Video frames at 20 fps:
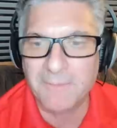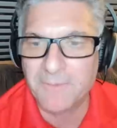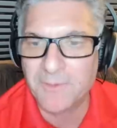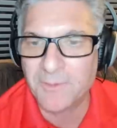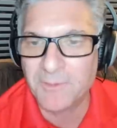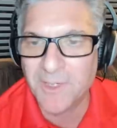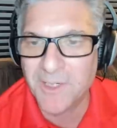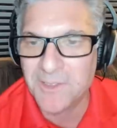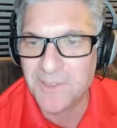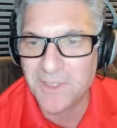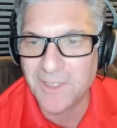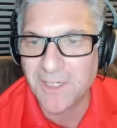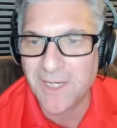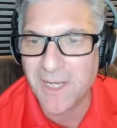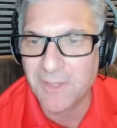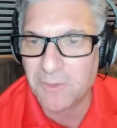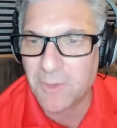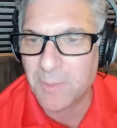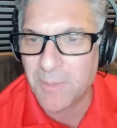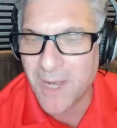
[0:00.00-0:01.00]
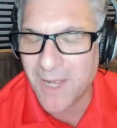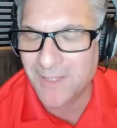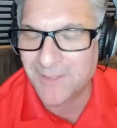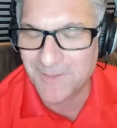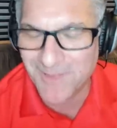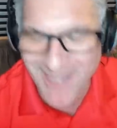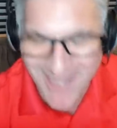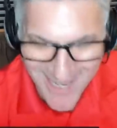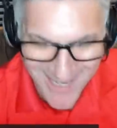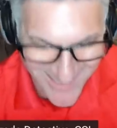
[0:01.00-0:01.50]
forensic
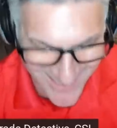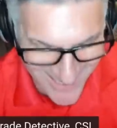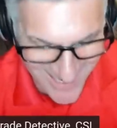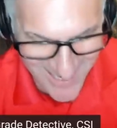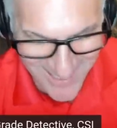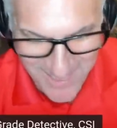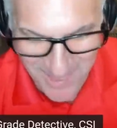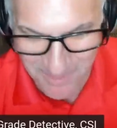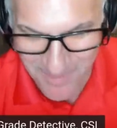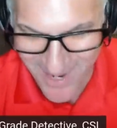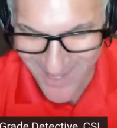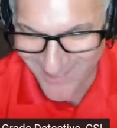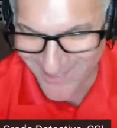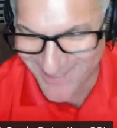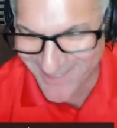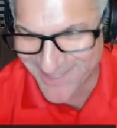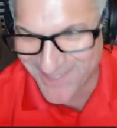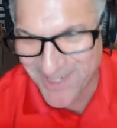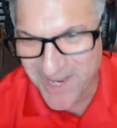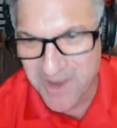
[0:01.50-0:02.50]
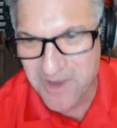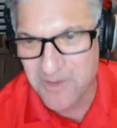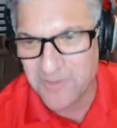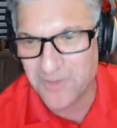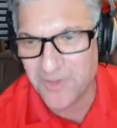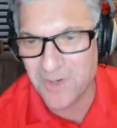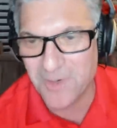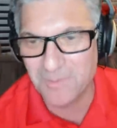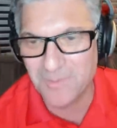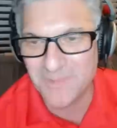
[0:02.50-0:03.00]
entomologist
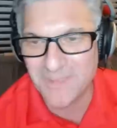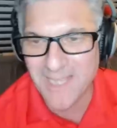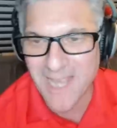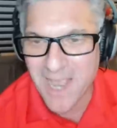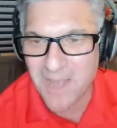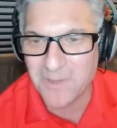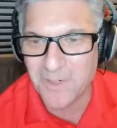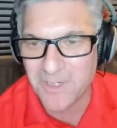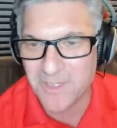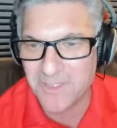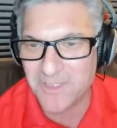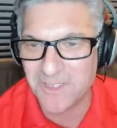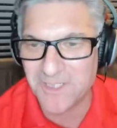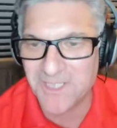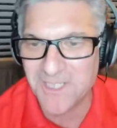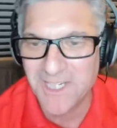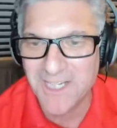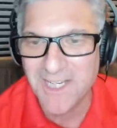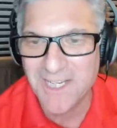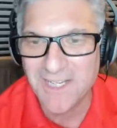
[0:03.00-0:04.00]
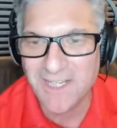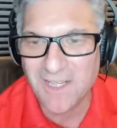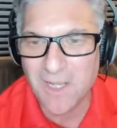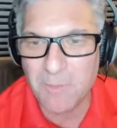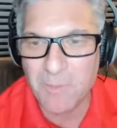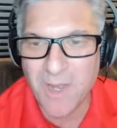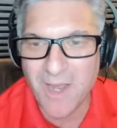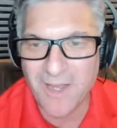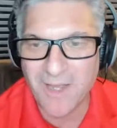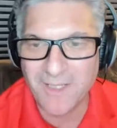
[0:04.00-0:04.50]
from down under
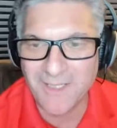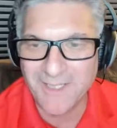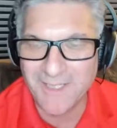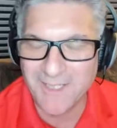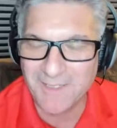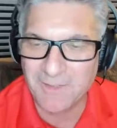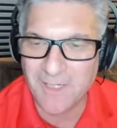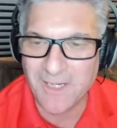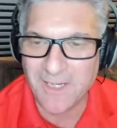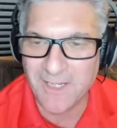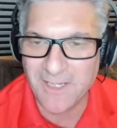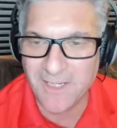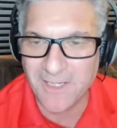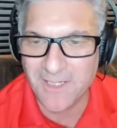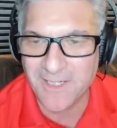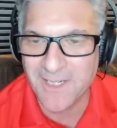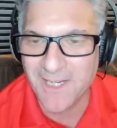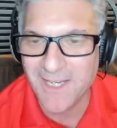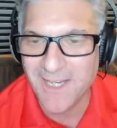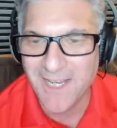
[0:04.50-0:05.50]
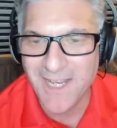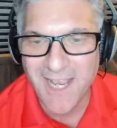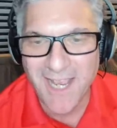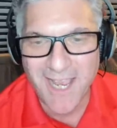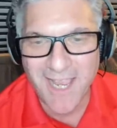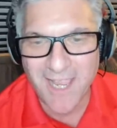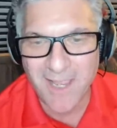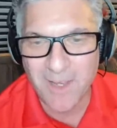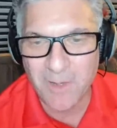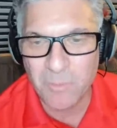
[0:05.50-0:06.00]
come on in,
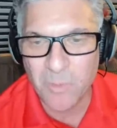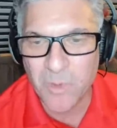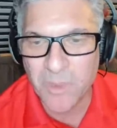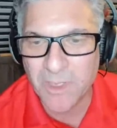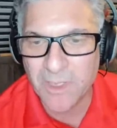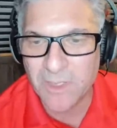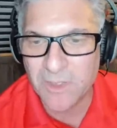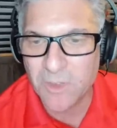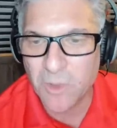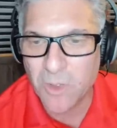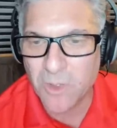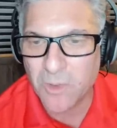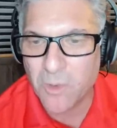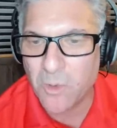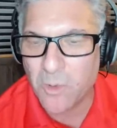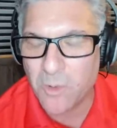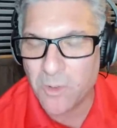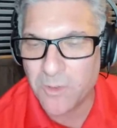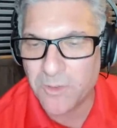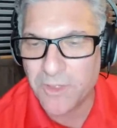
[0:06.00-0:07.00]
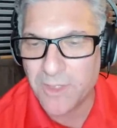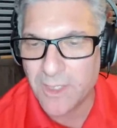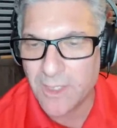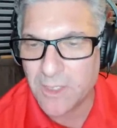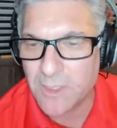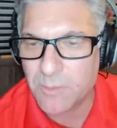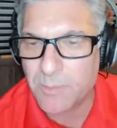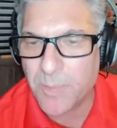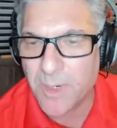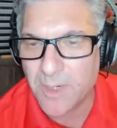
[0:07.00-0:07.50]
and we're going to talk all
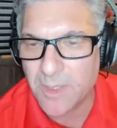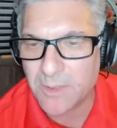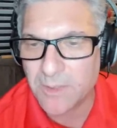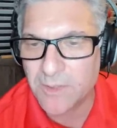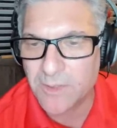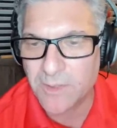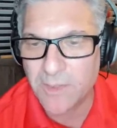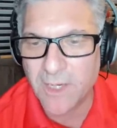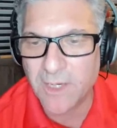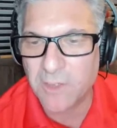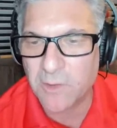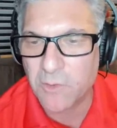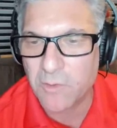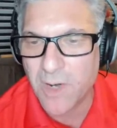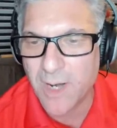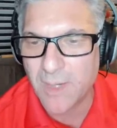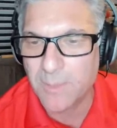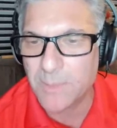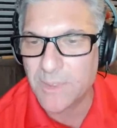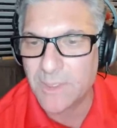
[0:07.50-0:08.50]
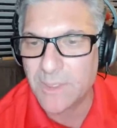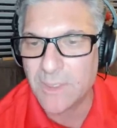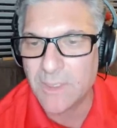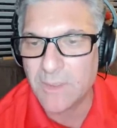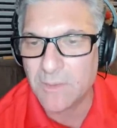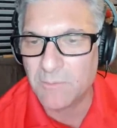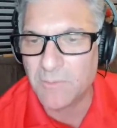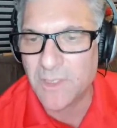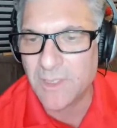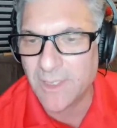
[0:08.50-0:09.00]
things bugs and crime
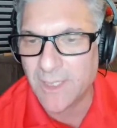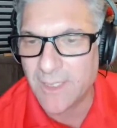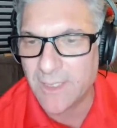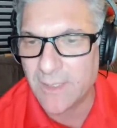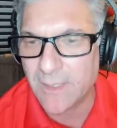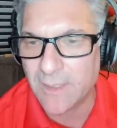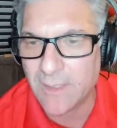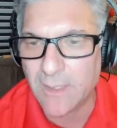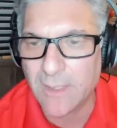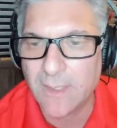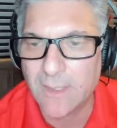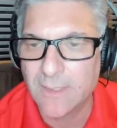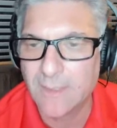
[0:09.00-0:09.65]
scene related.